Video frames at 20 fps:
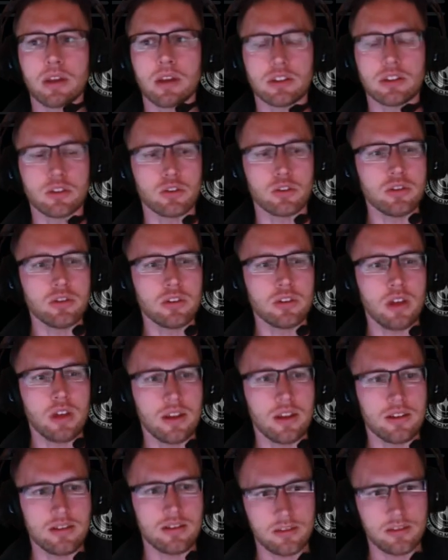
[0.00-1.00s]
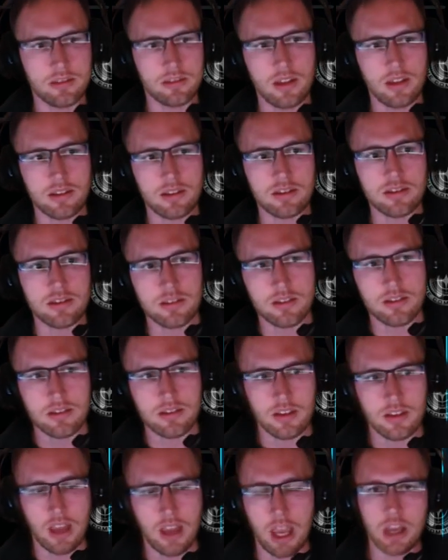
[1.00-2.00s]
I do is this
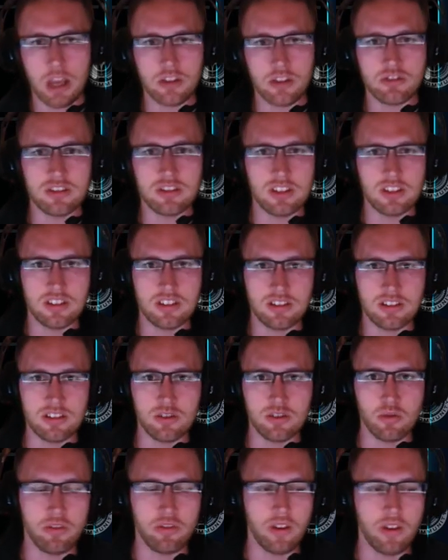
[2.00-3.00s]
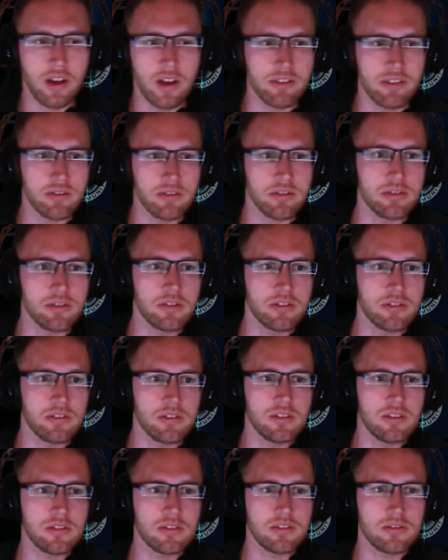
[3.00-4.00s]
HC05,
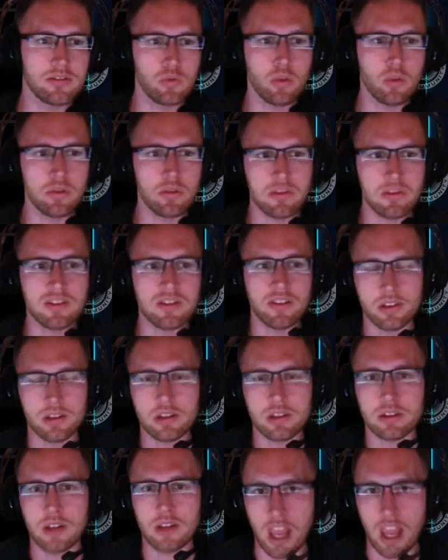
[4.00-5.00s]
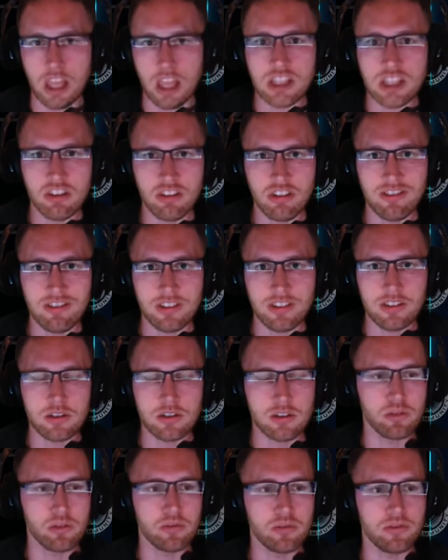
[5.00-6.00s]
not specifically
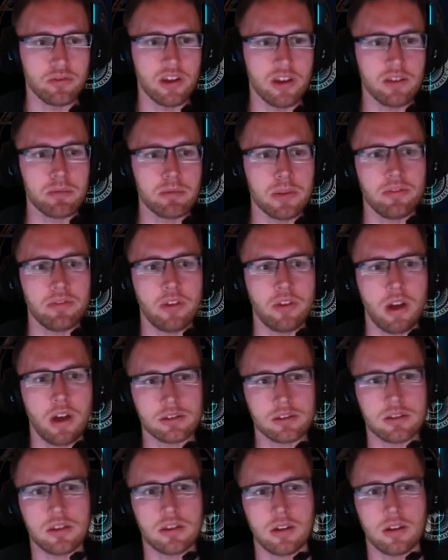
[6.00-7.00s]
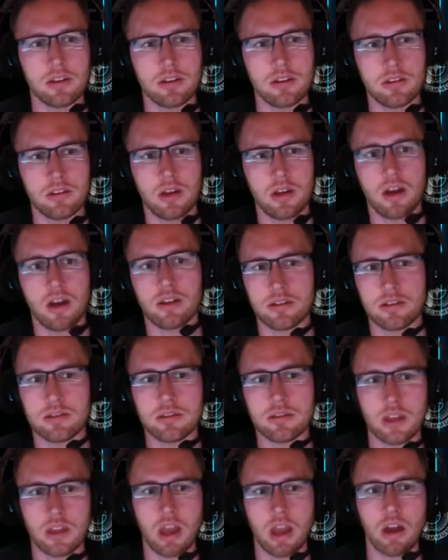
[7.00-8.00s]
HZ05, but the fact that that's
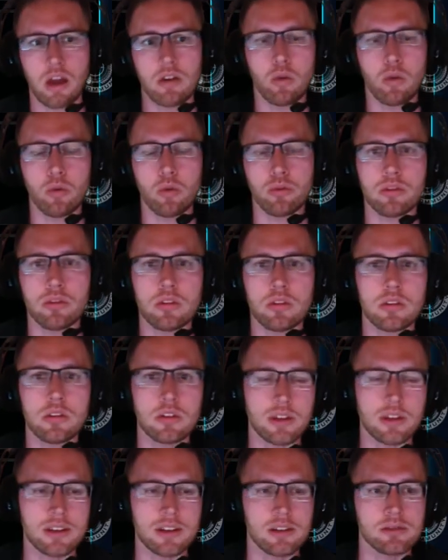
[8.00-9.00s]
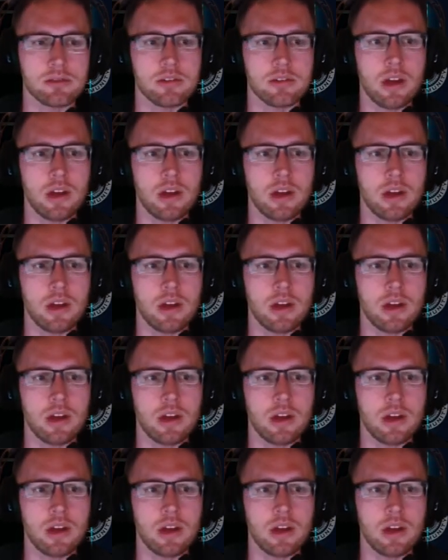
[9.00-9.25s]
there on the title.